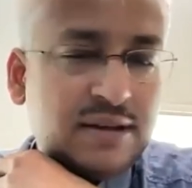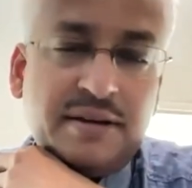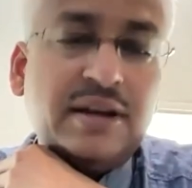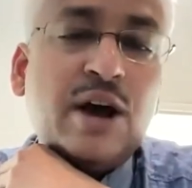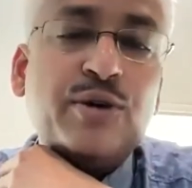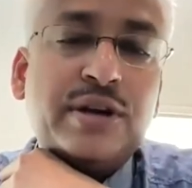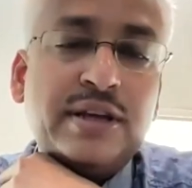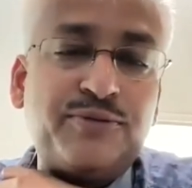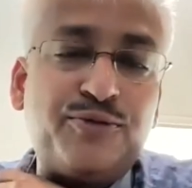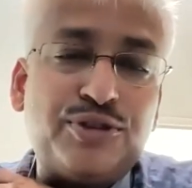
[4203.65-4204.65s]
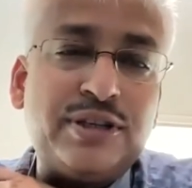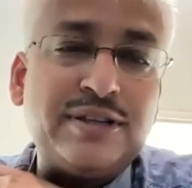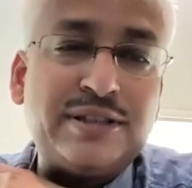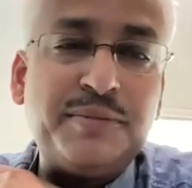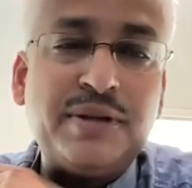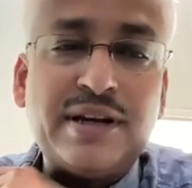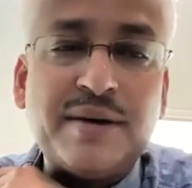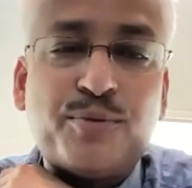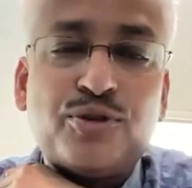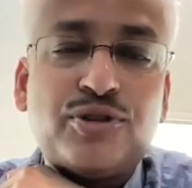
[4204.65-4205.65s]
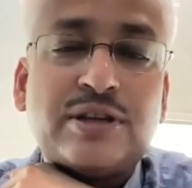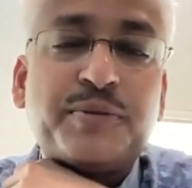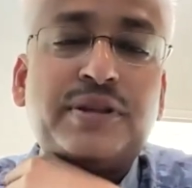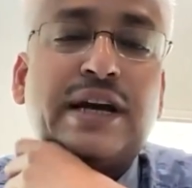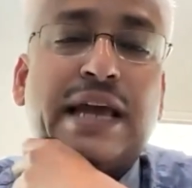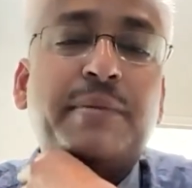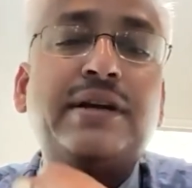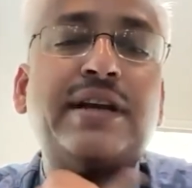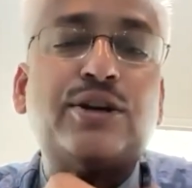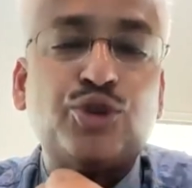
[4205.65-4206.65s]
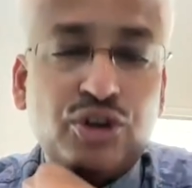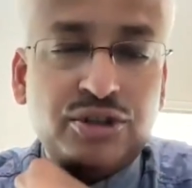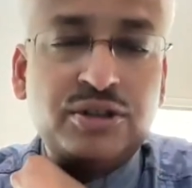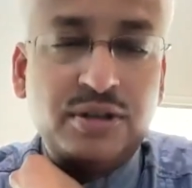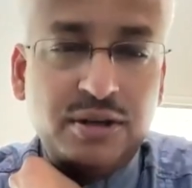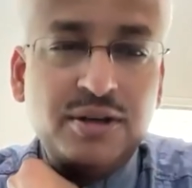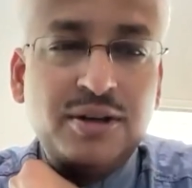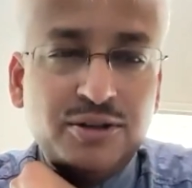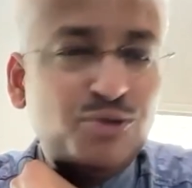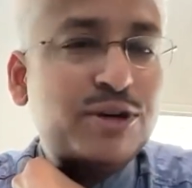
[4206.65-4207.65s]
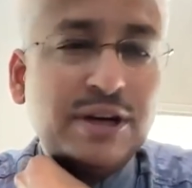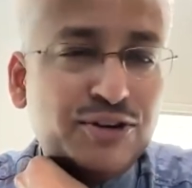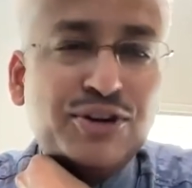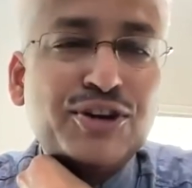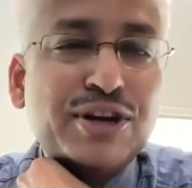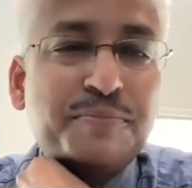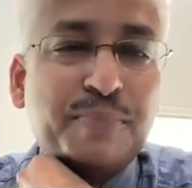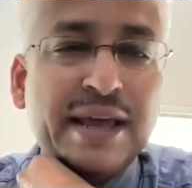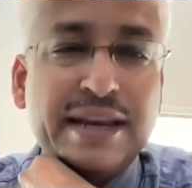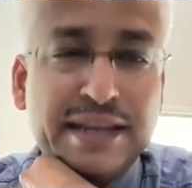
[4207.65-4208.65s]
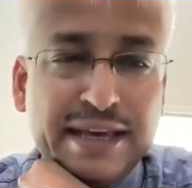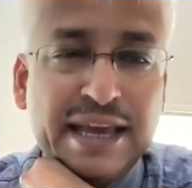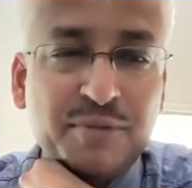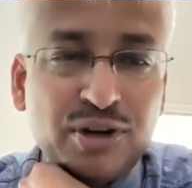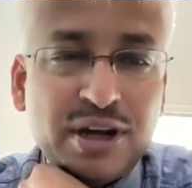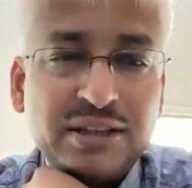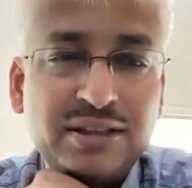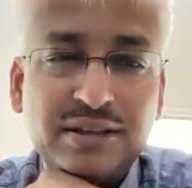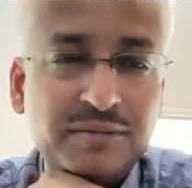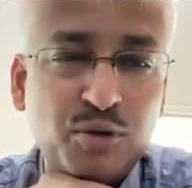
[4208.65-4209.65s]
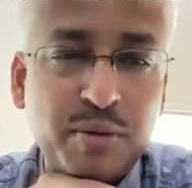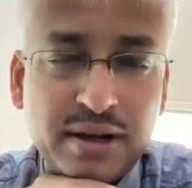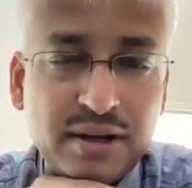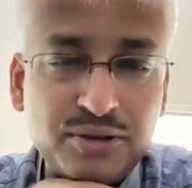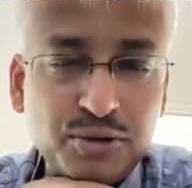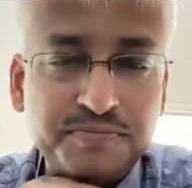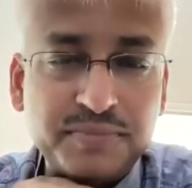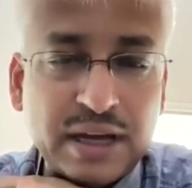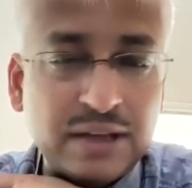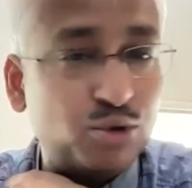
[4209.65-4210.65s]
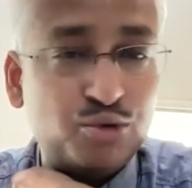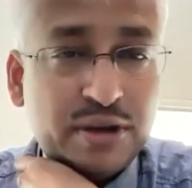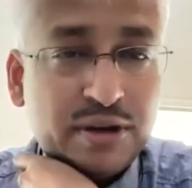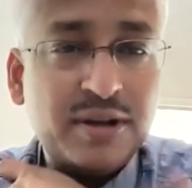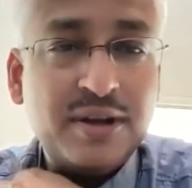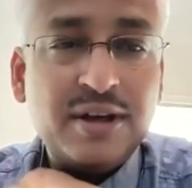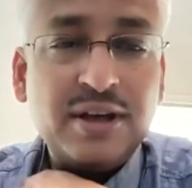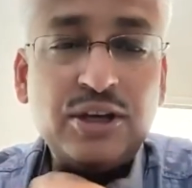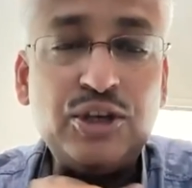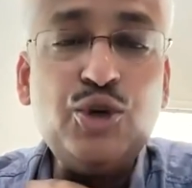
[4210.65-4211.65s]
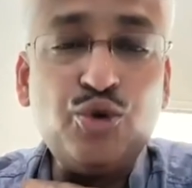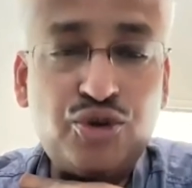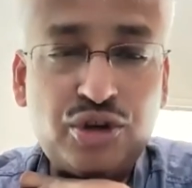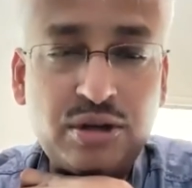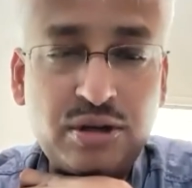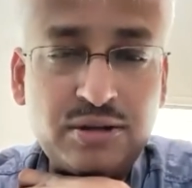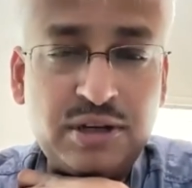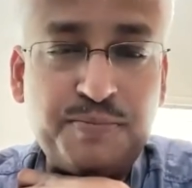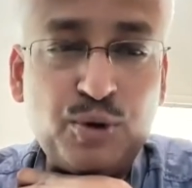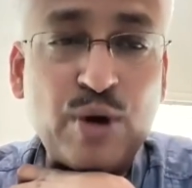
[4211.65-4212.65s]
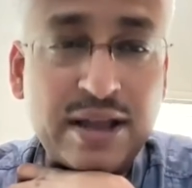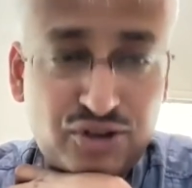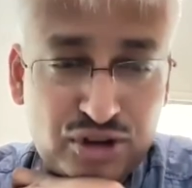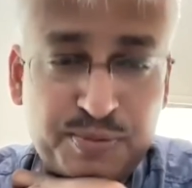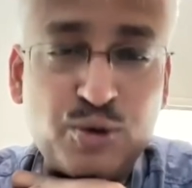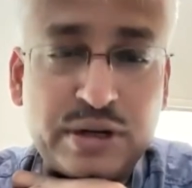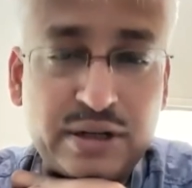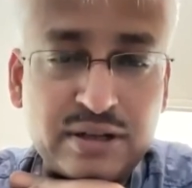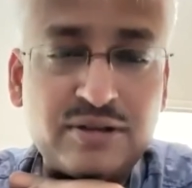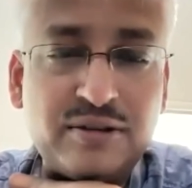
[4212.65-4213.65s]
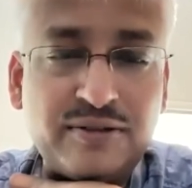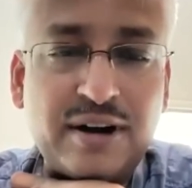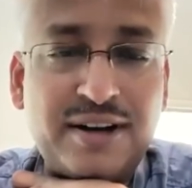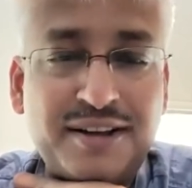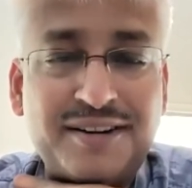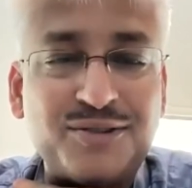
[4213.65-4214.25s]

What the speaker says: And nowadays, if you see, the similar approach has been the gaming technology. So you can literally play any game on earth in mobile. So, and those were huge CPU and GPU intensive earlier.